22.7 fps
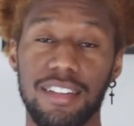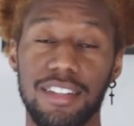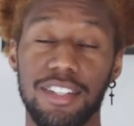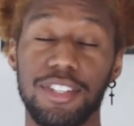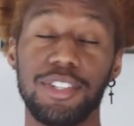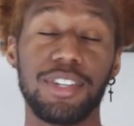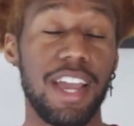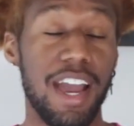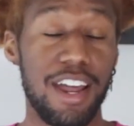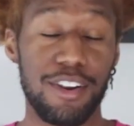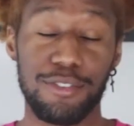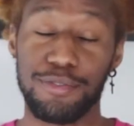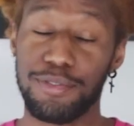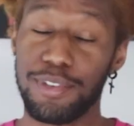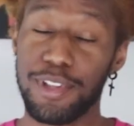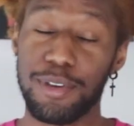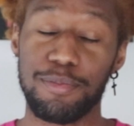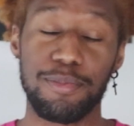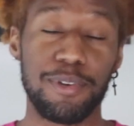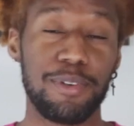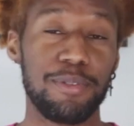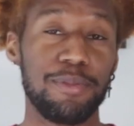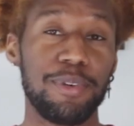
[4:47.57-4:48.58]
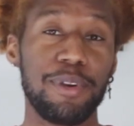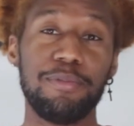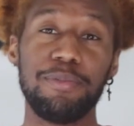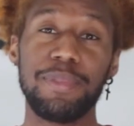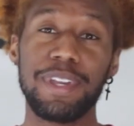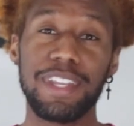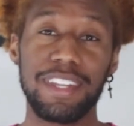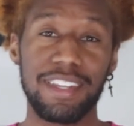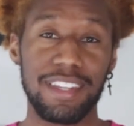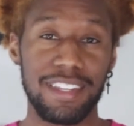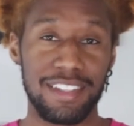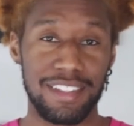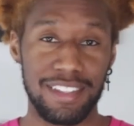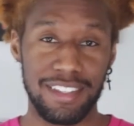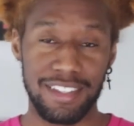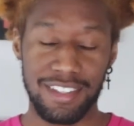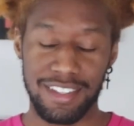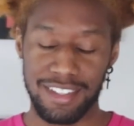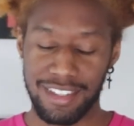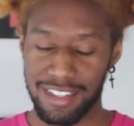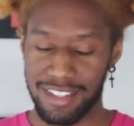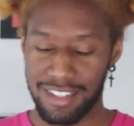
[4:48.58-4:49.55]
you gotta flip them
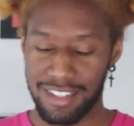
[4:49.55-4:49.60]
immediately.